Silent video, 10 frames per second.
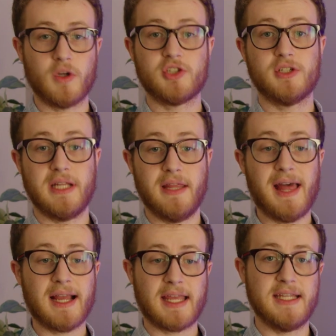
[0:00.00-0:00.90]
which in
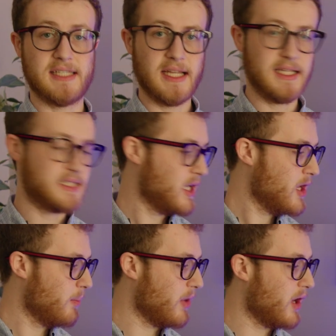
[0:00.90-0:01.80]
that case it is,
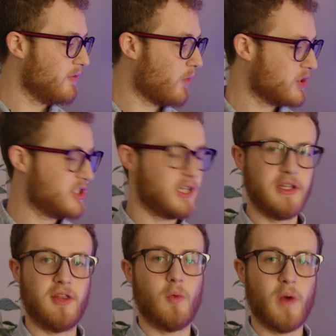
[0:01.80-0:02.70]
but
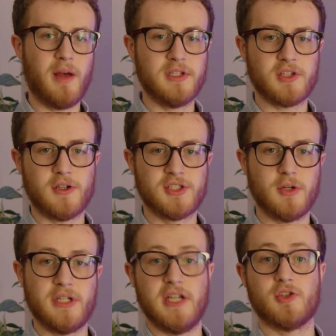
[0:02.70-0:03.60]
unfortunately the web is
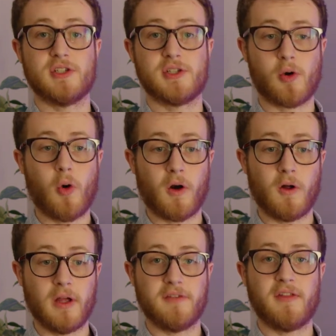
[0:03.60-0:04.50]
also dangerous to
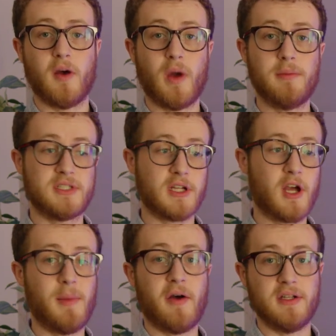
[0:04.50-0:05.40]
coral. If that web is to
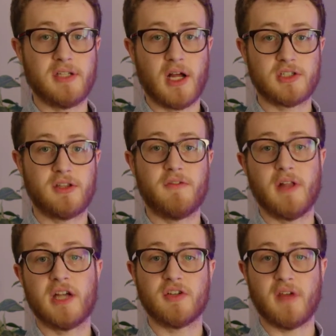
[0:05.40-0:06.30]
come out and touch the
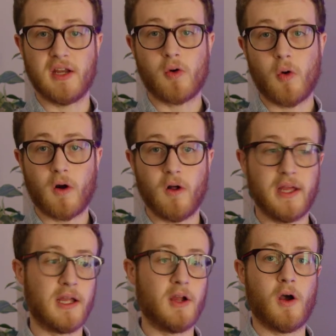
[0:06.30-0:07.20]
flesh of any coral,
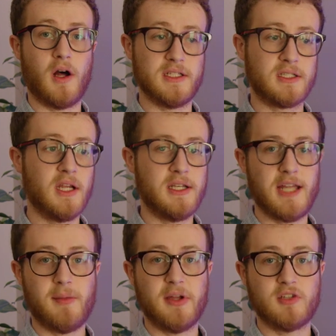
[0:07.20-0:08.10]
it can cause
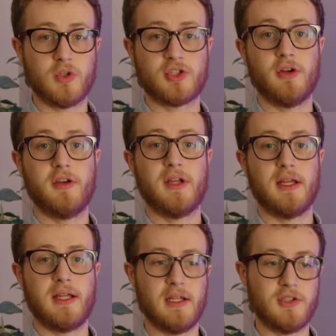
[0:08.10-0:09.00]
damage, which could
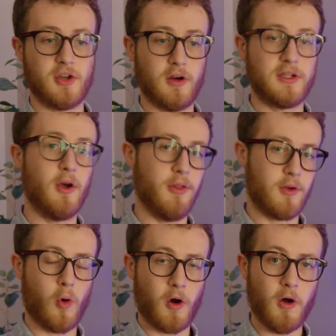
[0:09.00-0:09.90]
in turn kill
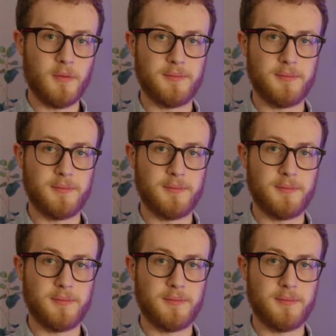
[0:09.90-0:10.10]
the coral.